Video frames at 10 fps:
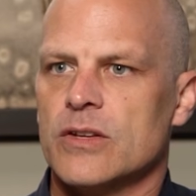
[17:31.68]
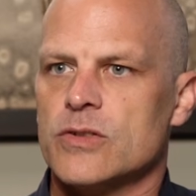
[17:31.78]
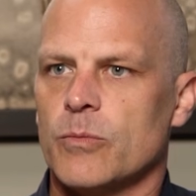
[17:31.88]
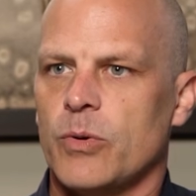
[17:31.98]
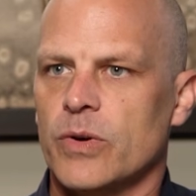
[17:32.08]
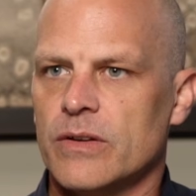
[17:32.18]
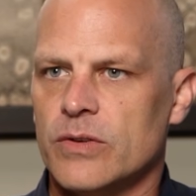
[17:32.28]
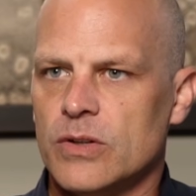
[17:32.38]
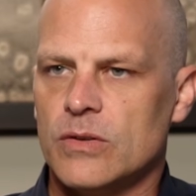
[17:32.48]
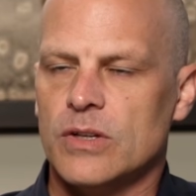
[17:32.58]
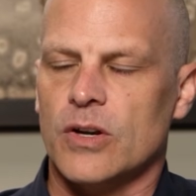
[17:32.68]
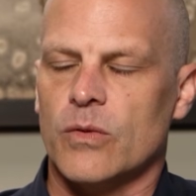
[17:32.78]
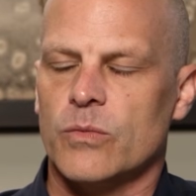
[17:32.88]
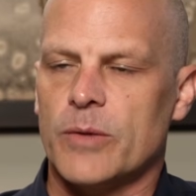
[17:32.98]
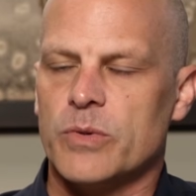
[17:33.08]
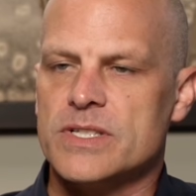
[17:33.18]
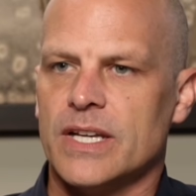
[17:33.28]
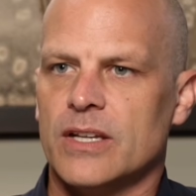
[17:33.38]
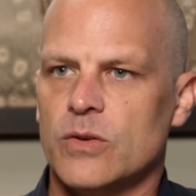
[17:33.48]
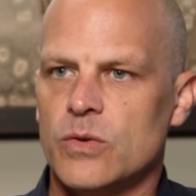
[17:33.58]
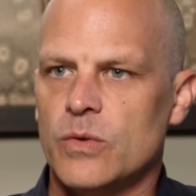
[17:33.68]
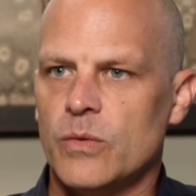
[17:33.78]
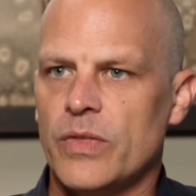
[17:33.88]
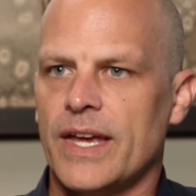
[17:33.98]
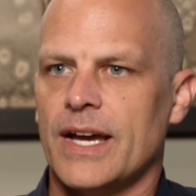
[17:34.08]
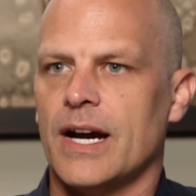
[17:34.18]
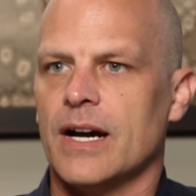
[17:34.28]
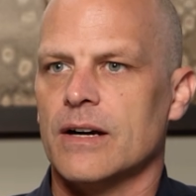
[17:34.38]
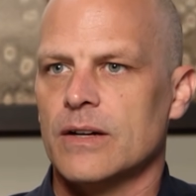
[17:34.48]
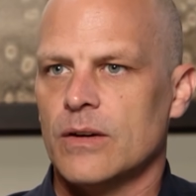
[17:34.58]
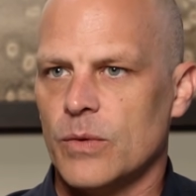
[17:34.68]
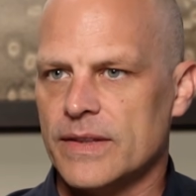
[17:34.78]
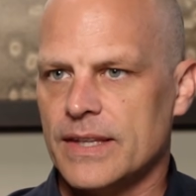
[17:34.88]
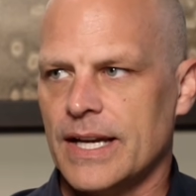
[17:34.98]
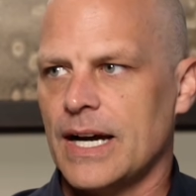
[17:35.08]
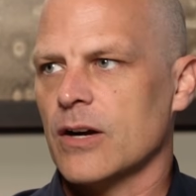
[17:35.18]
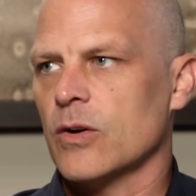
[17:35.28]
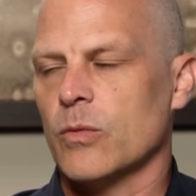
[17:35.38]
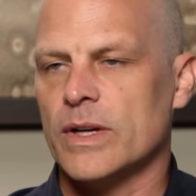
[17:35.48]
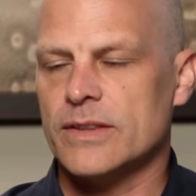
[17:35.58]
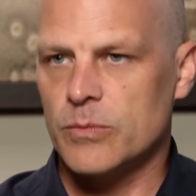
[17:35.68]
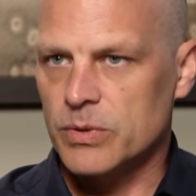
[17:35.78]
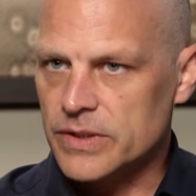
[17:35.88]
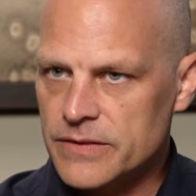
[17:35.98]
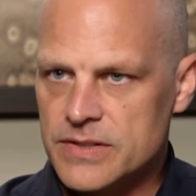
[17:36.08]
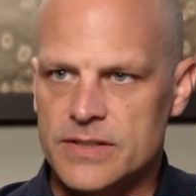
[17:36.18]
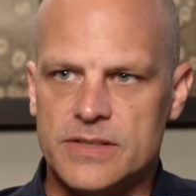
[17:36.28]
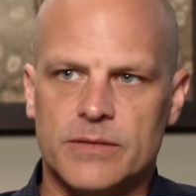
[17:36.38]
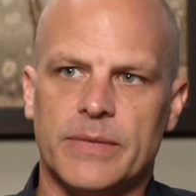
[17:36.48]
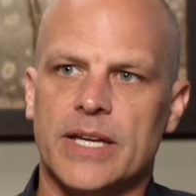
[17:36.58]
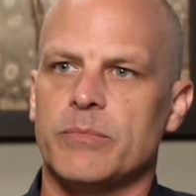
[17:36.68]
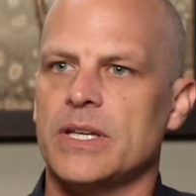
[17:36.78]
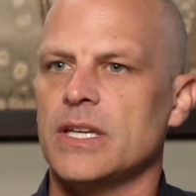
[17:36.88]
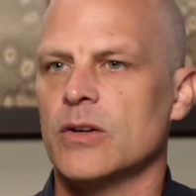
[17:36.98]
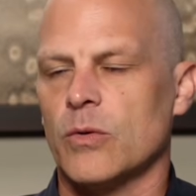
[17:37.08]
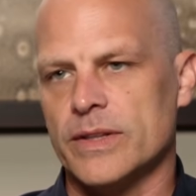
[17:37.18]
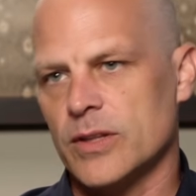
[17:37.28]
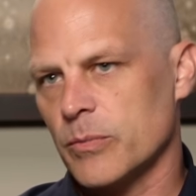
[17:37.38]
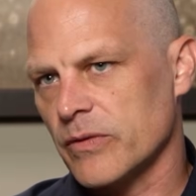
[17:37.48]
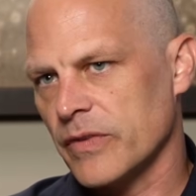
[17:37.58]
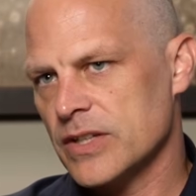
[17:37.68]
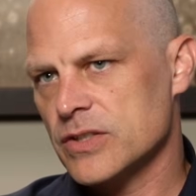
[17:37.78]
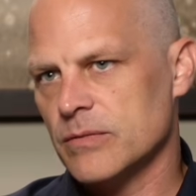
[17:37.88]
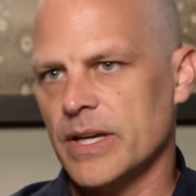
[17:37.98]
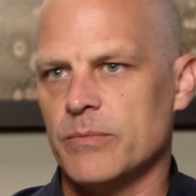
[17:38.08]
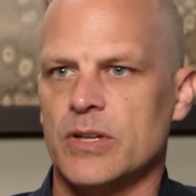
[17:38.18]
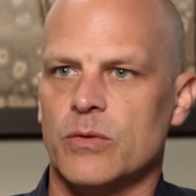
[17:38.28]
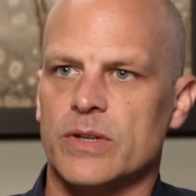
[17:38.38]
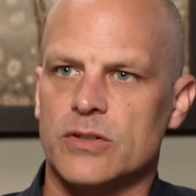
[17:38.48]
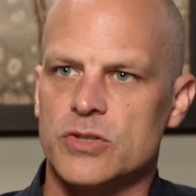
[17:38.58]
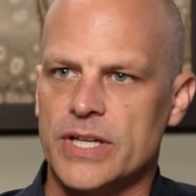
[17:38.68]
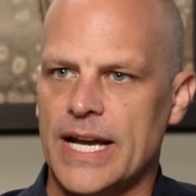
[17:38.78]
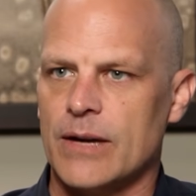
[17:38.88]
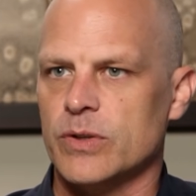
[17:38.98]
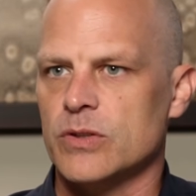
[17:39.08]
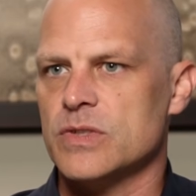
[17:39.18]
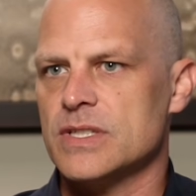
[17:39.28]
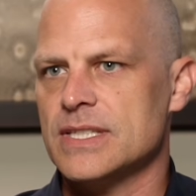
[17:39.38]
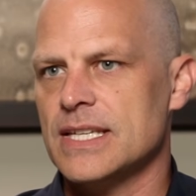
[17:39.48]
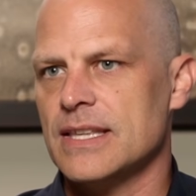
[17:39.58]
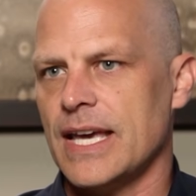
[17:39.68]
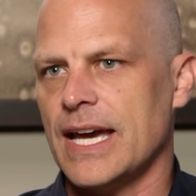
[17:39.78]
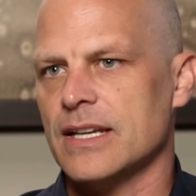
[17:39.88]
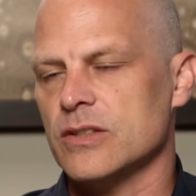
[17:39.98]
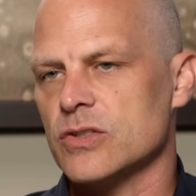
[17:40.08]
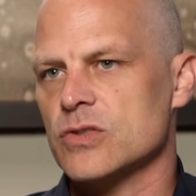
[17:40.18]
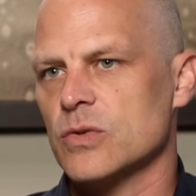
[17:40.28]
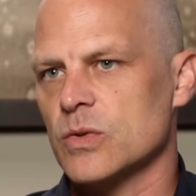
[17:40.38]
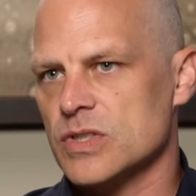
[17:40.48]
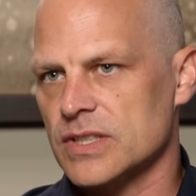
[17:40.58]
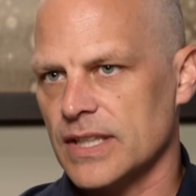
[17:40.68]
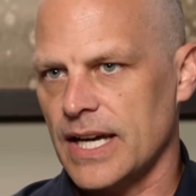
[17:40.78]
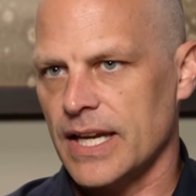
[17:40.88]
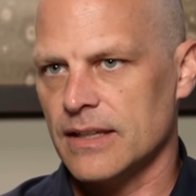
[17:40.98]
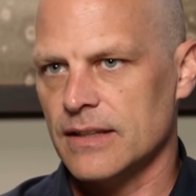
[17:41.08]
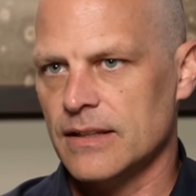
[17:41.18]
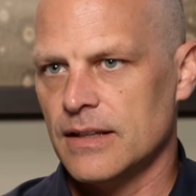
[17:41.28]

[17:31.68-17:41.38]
So the point of view, representing who they are, or what their belief system might be, or what their profession might be, or what their job. When you see that in the source line,